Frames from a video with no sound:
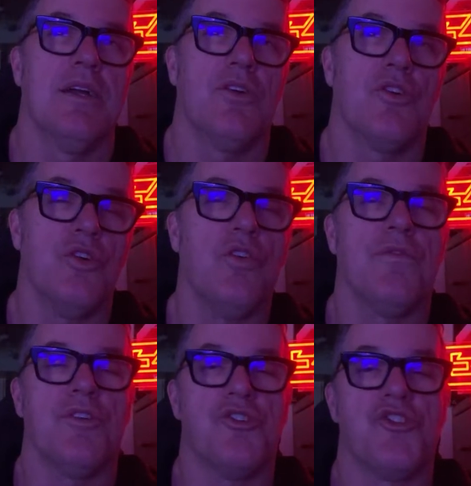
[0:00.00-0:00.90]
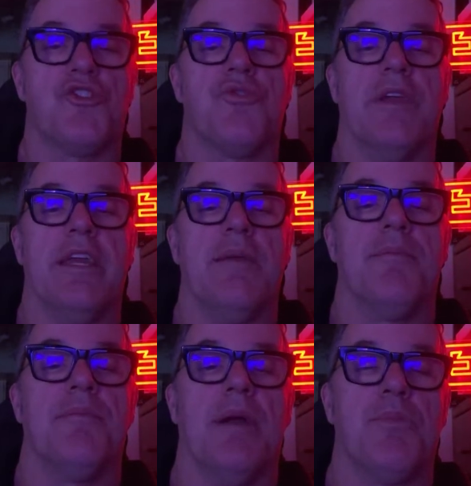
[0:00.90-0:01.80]
Earlverse
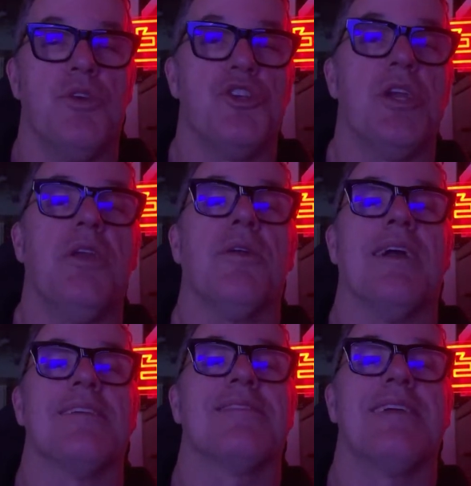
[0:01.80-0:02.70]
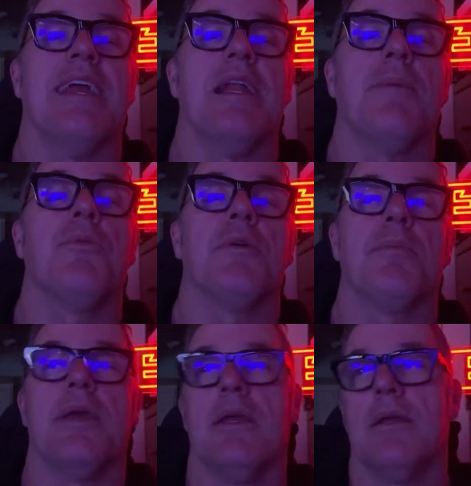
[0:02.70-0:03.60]
stream. I appreciate you guys staying up
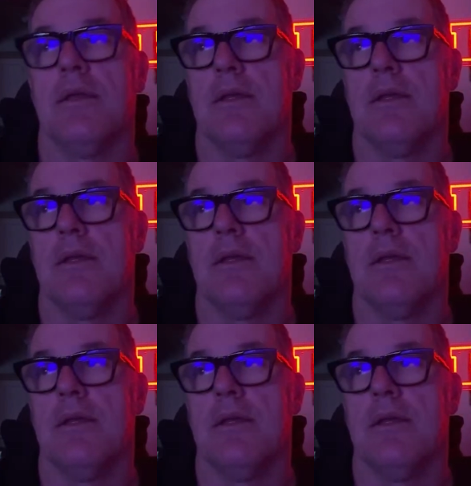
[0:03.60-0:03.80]
with me.